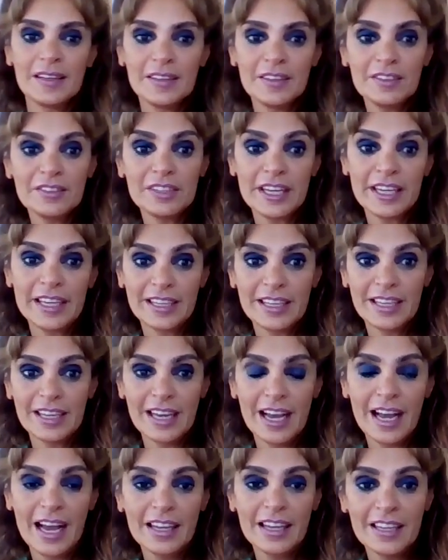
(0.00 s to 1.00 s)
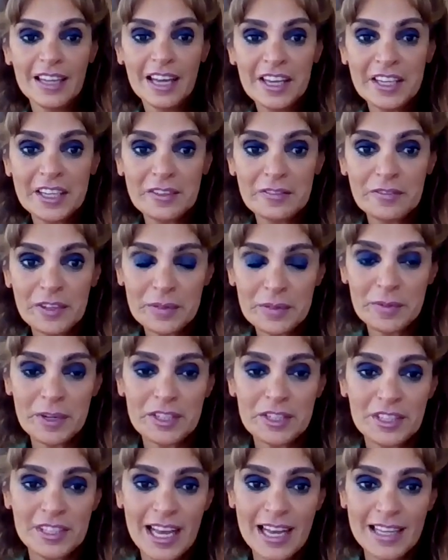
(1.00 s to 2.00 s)
Great. I like it very
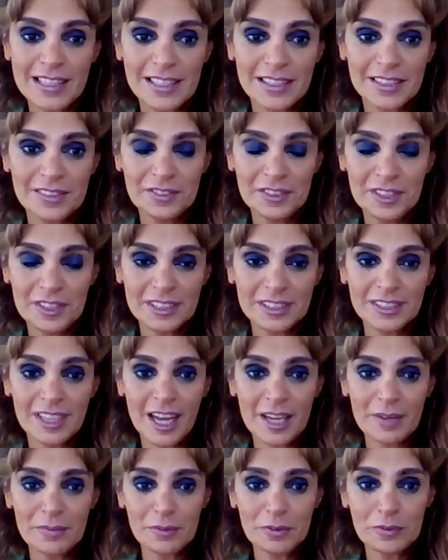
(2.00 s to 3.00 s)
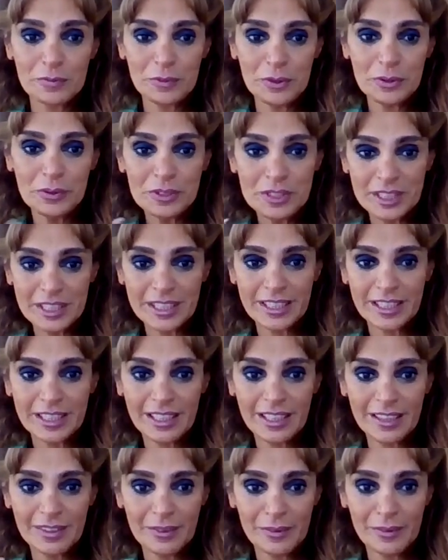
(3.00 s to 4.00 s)
much. It has a different type of
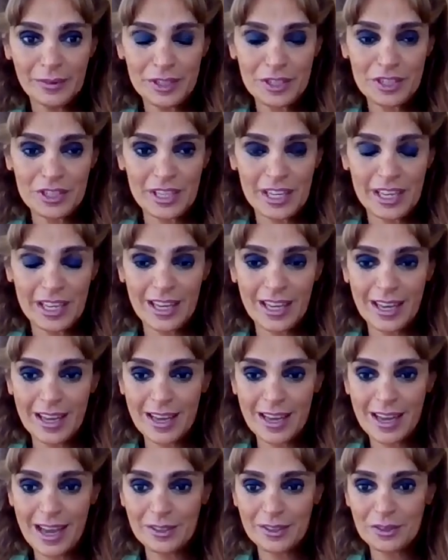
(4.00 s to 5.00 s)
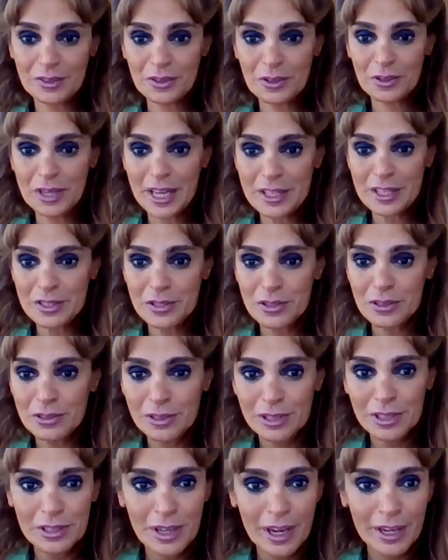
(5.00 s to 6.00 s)
music, which I don't know.
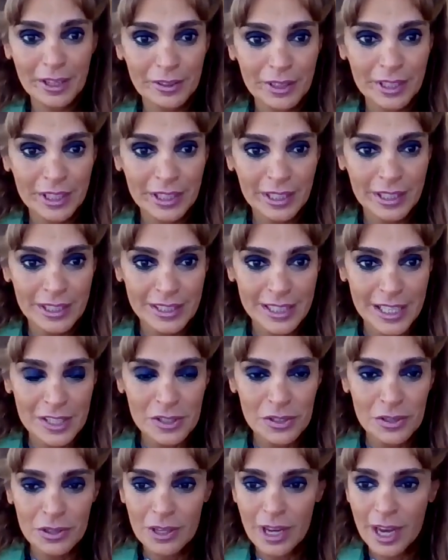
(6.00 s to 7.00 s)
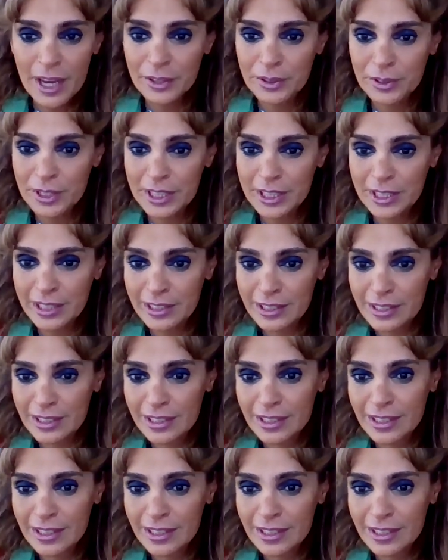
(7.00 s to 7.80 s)
Kenzo, are you here? Senzo, are you here?